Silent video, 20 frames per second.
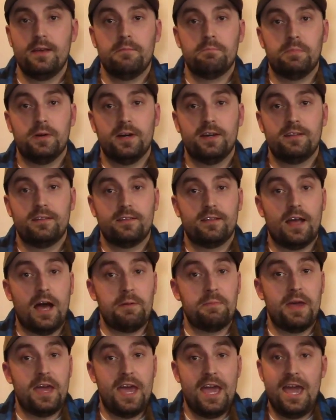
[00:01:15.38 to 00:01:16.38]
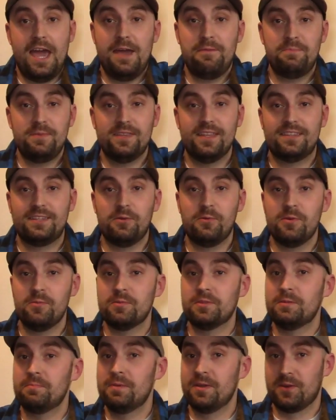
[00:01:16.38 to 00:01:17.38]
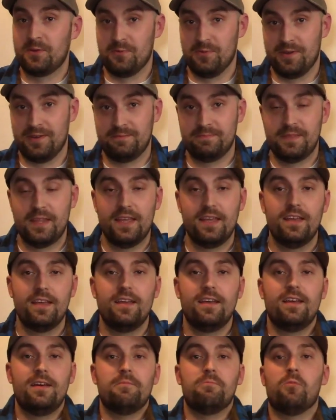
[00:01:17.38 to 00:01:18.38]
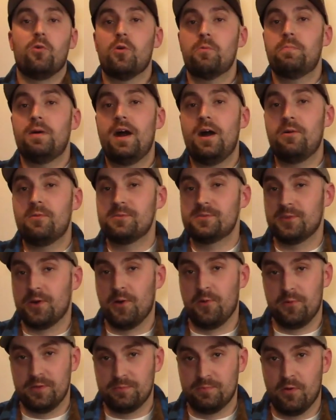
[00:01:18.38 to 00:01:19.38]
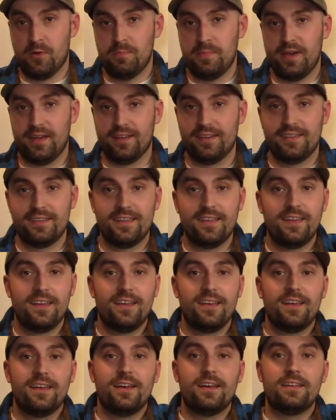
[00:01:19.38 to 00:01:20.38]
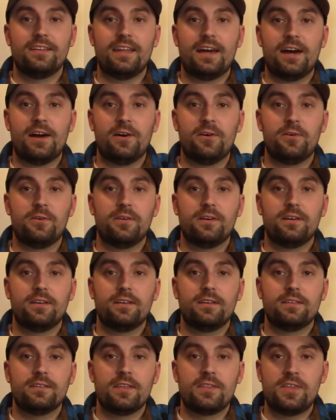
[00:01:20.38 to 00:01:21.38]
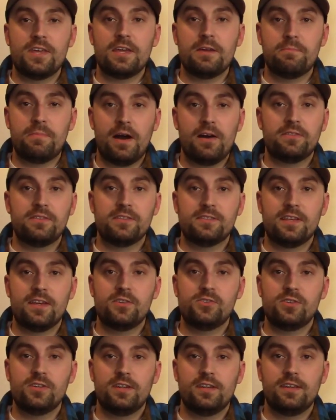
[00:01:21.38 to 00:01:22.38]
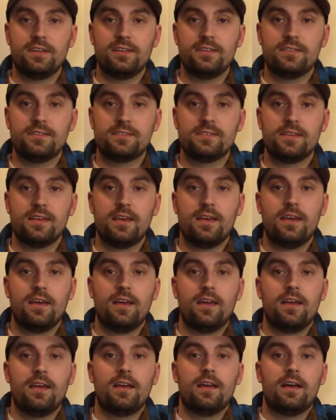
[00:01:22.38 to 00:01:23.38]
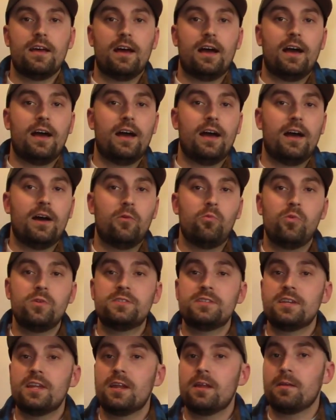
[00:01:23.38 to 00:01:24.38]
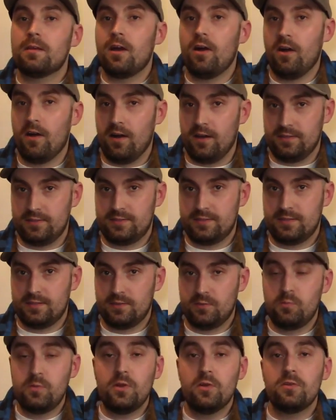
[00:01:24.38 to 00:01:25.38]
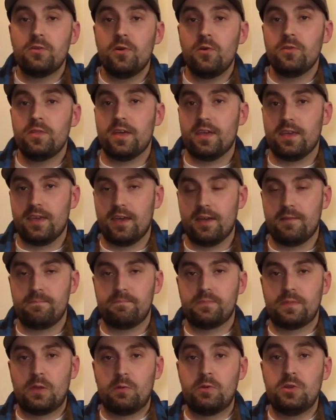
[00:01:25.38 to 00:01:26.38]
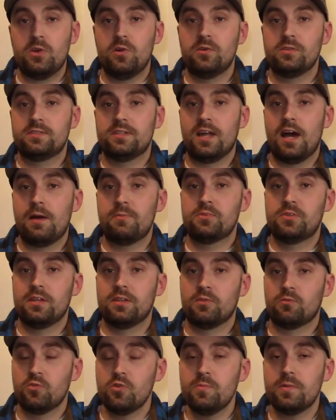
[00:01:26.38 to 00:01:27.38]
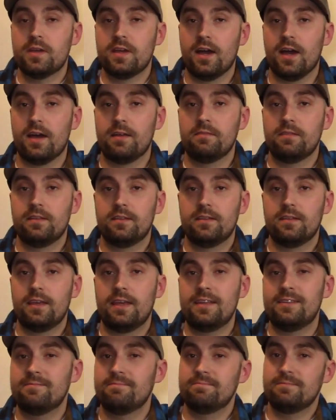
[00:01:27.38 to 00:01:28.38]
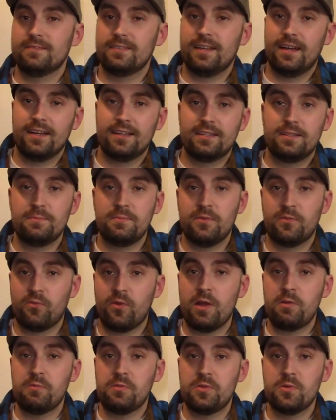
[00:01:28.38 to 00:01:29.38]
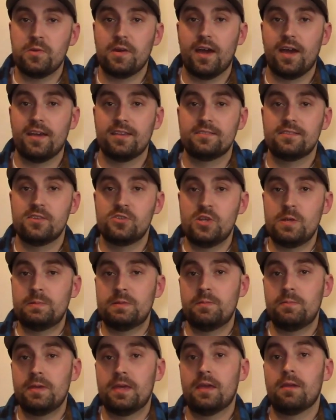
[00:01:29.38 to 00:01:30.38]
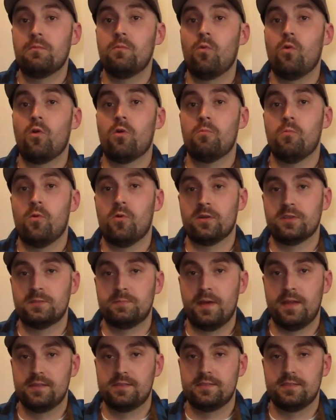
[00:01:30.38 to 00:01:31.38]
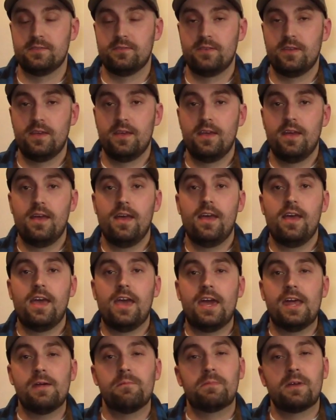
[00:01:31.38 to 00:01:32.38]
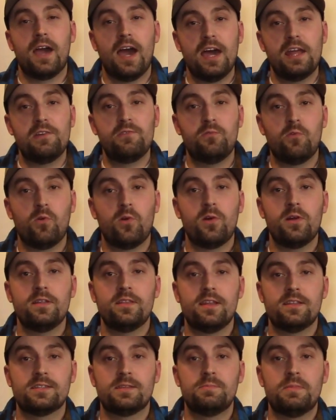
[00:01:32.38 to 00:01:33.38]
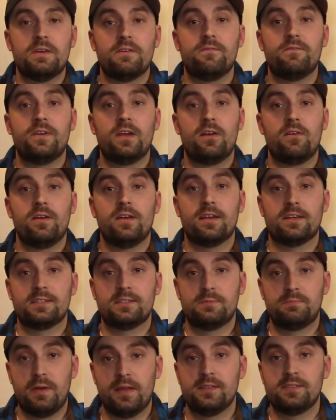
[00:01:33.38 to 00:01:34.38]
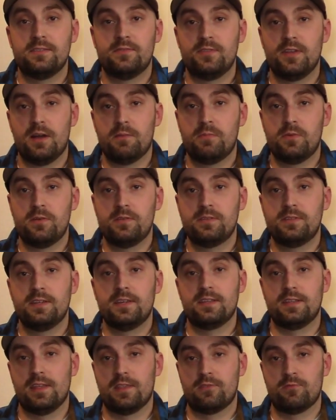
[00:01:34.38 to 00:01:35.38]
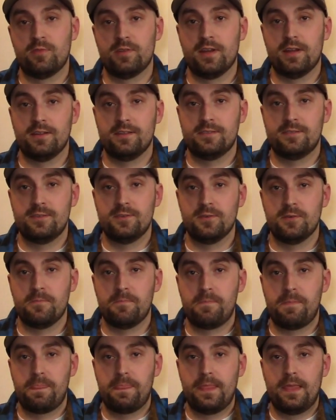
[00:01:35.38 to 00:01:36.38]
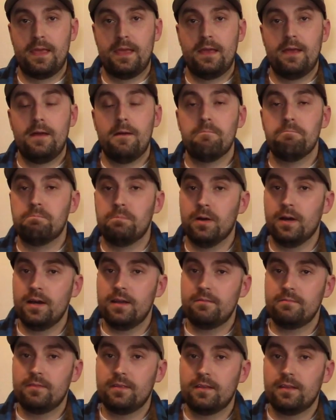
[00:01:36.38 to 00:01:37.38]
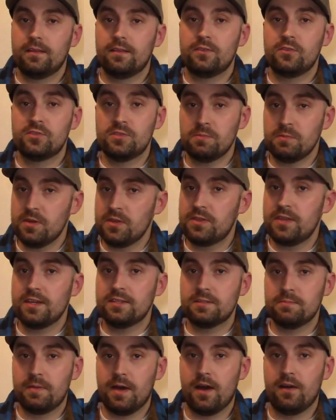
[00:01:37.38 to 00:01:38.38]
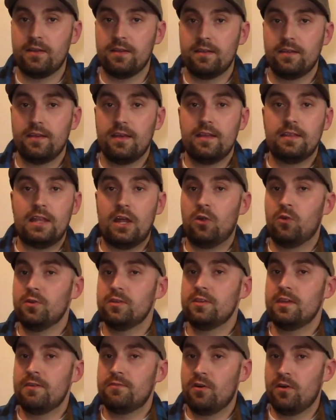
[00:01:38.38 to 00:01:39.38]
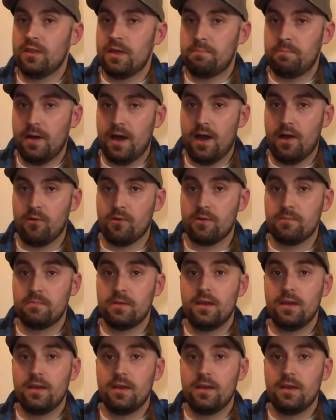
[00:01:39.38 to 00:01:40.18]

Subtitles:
But I'm happy that they went with the bigger one. More power is always more better. Now, the thing about this engine is, what's it going to cost? We don't know that yet. We know it's an option on the Rubicon, and to be frank with you guys, the Jeeps have been getting more and more expensive. And I'm kind of worried that's going to be a very expensive number to get that 392. But there's some good things about it. Not only do you have all that power,